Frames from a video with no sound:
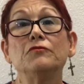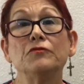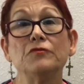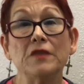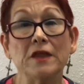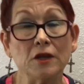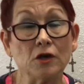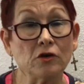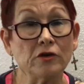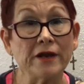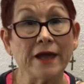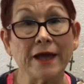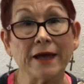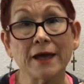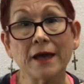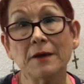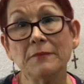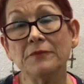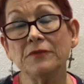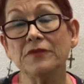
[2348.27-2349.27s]
The internet
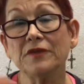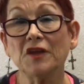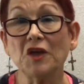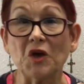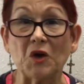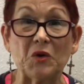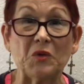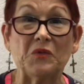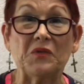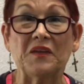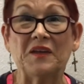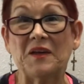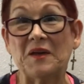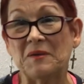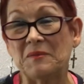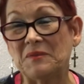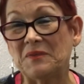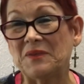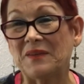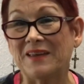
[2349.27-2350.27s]
comes and goes and
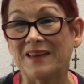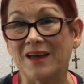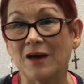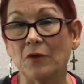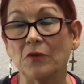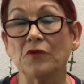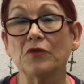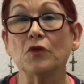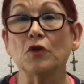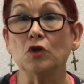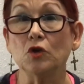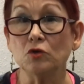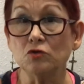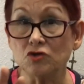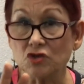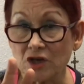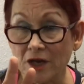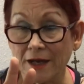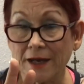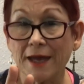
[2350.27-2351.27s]
comes and goes. So you
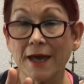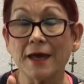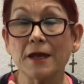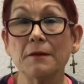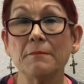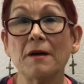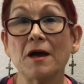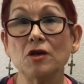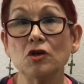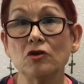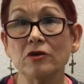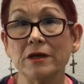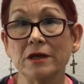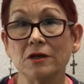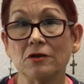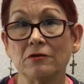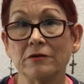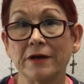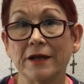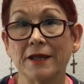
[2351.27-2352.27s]
check out about your
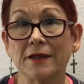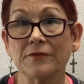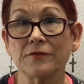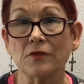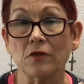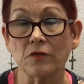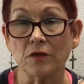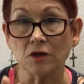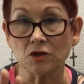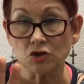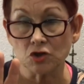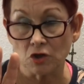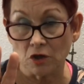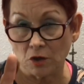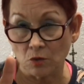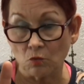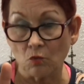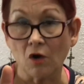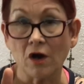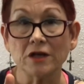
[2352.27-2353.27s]
internet so that you
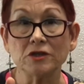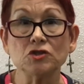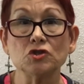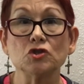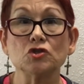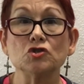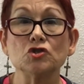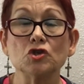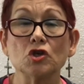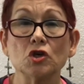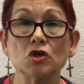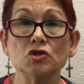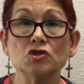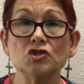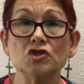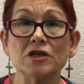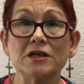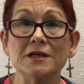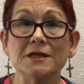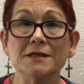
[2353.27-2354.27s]
can watch your
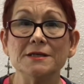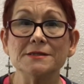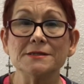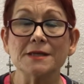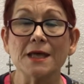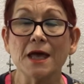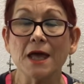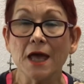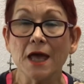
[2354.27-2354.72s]
churches,